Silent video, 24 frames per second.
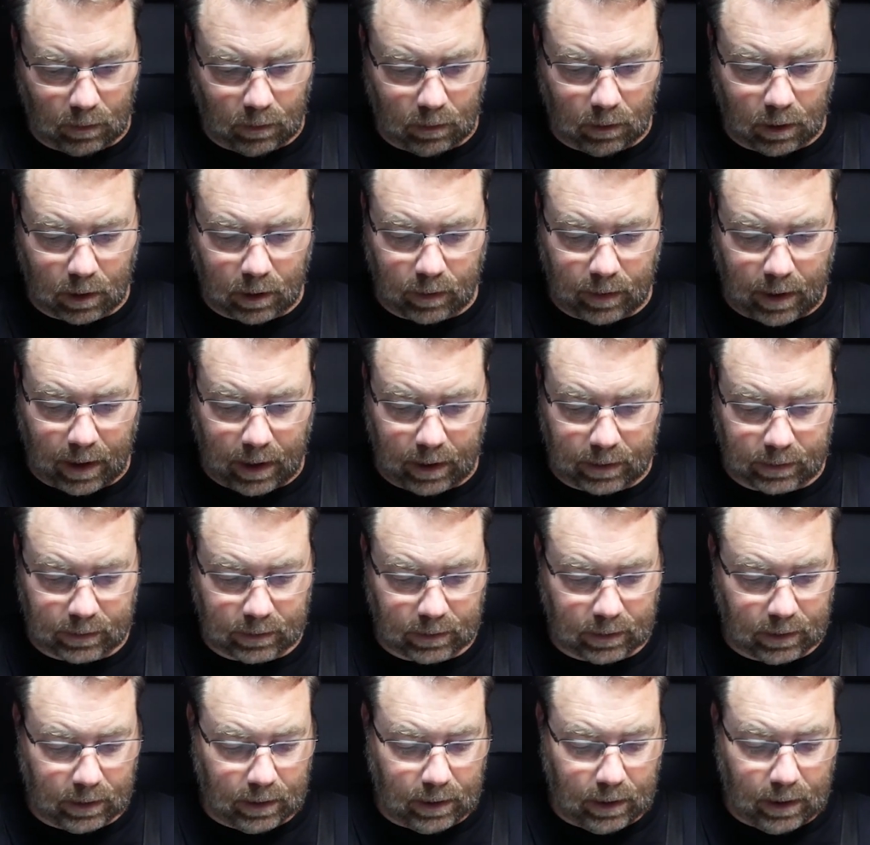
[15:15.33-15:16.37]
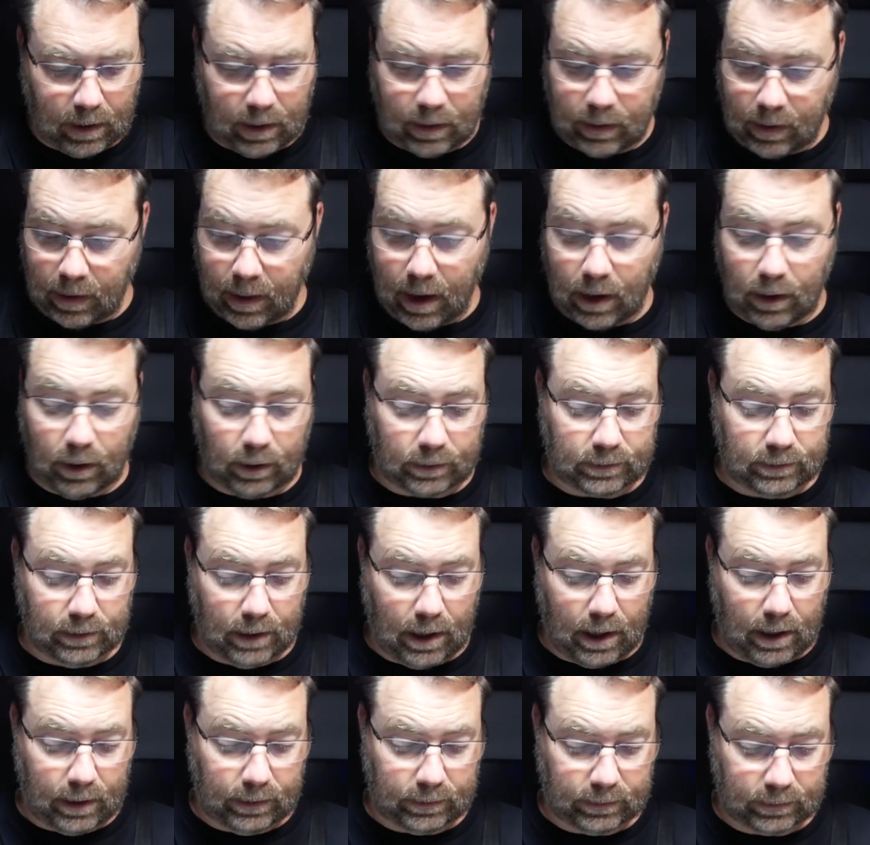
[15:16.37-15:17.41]
Look at that. Now that looks
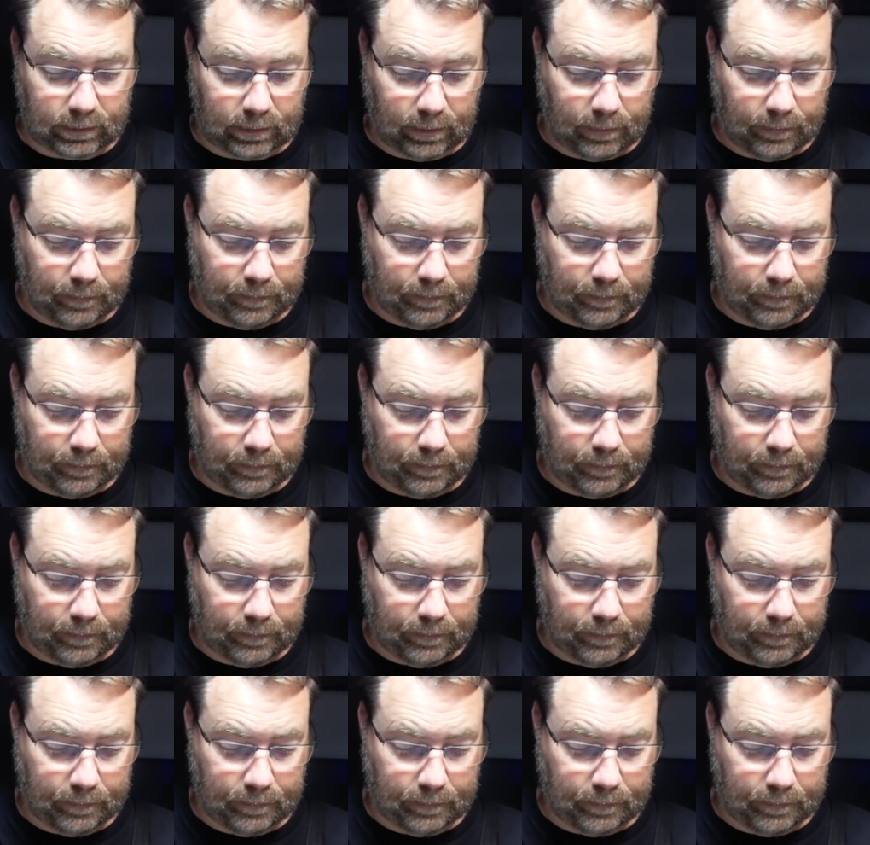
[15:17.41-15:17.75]
nice.